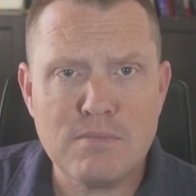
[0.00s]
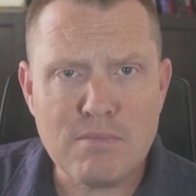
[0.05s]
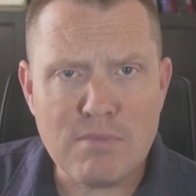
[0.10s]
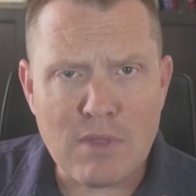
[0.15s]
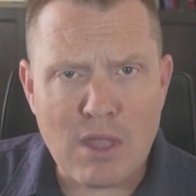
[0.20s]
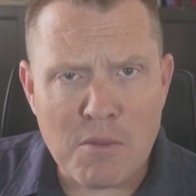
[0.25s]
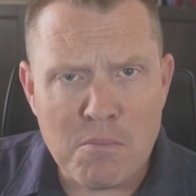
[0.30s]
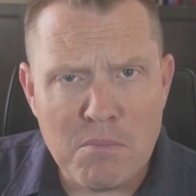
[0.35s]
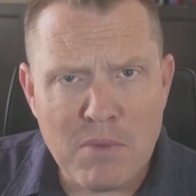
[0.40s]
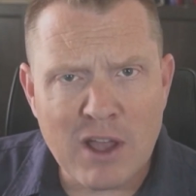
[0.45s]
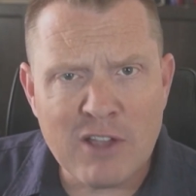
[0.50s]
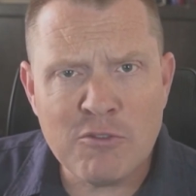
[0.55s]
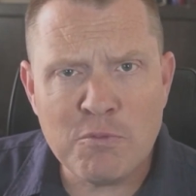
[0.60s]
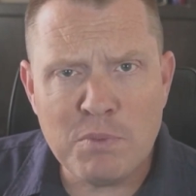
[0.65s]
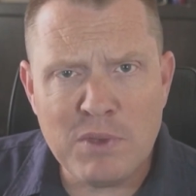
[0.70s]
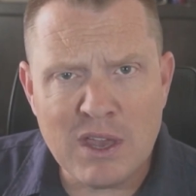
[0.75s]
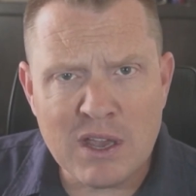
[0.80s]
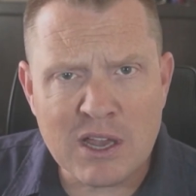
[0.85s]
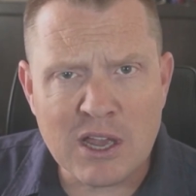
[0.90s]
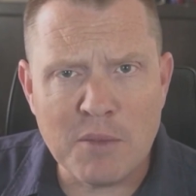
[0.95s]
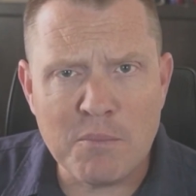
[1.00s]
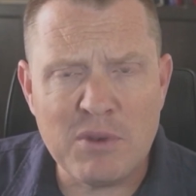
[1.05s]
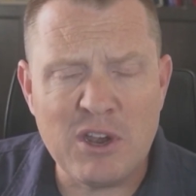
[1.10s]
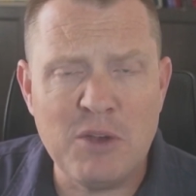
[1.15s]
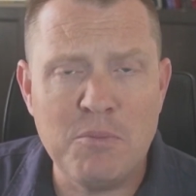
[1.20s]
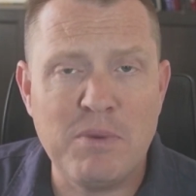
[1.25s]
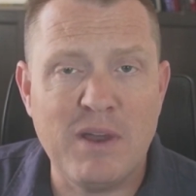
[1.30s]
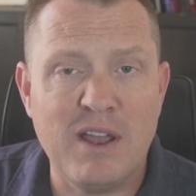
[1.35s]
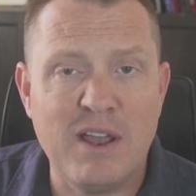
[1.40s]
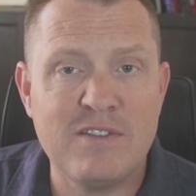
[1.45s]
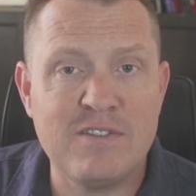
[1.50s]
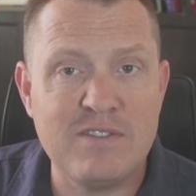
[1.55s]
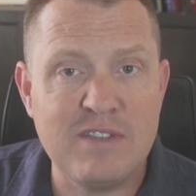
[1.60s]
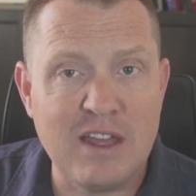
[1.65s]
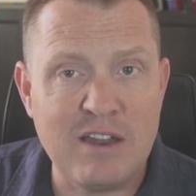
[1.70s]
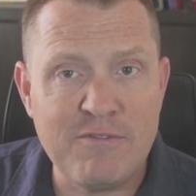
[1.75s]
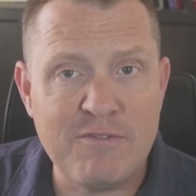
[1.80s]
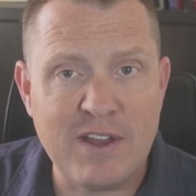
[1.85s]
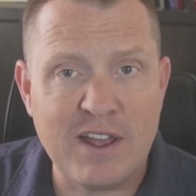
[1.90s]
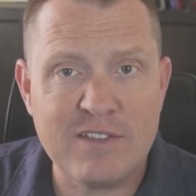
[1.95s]
must be accompanied by a
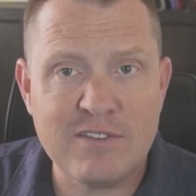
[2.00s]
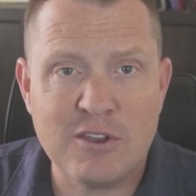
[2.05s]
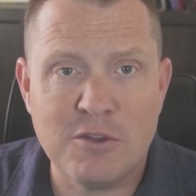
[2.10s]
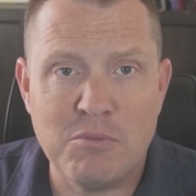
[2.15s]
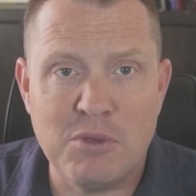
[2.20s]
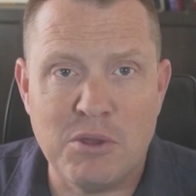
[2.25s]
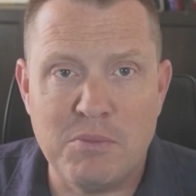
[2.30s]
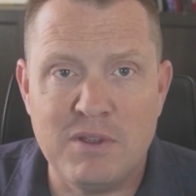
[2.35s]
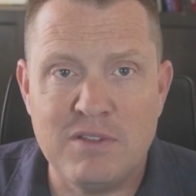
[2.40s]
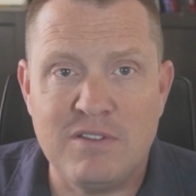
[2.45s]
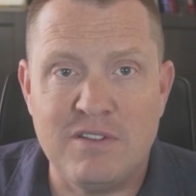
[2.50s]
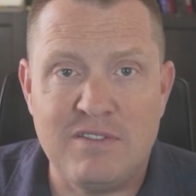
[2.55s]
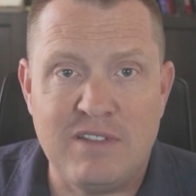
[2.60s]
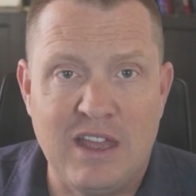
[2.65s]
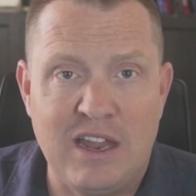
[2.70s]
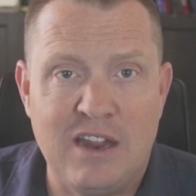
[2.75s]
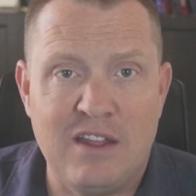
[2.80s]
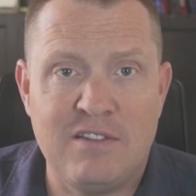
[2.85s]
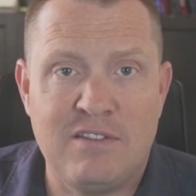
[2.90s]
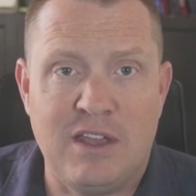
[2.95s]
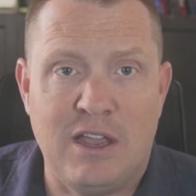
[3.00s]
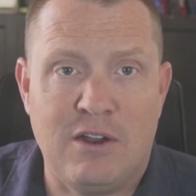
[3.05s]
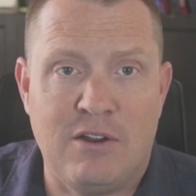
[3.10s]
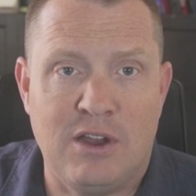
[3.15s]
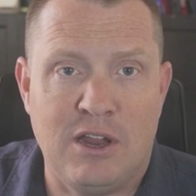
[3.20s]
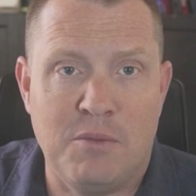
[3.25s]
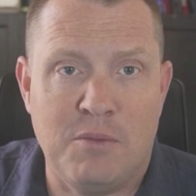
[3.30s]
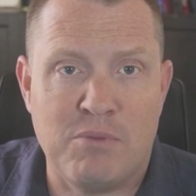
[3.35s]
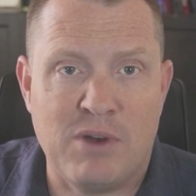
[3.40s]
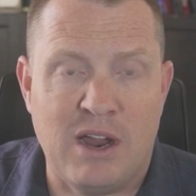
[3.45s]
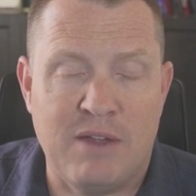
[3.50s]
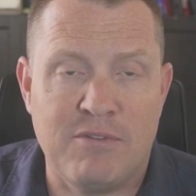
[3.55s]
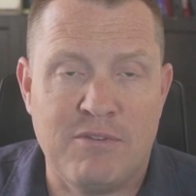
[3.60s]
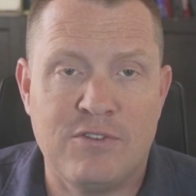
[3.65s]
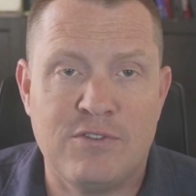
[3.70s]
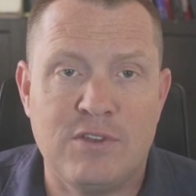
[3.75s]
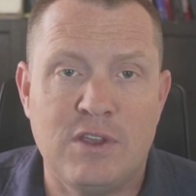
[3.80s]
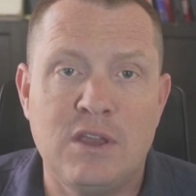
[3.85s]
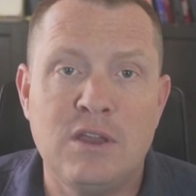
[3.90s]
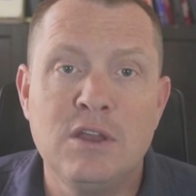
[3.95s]
steadfast commitment to data integrity and
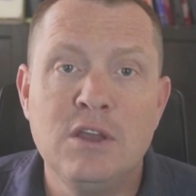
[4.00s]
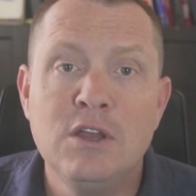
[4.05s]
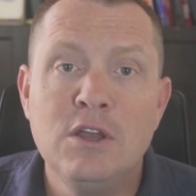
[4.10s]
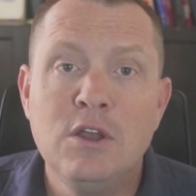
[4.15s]
privacy